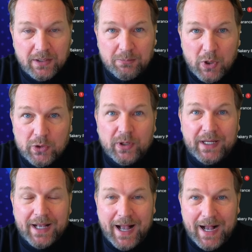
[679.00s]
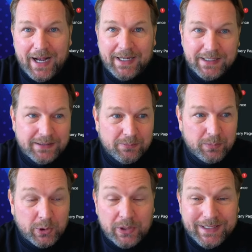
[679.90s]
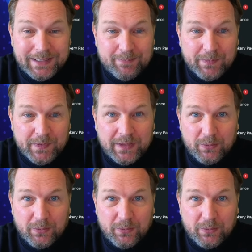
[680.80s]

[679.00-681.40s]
Modo AI plugin,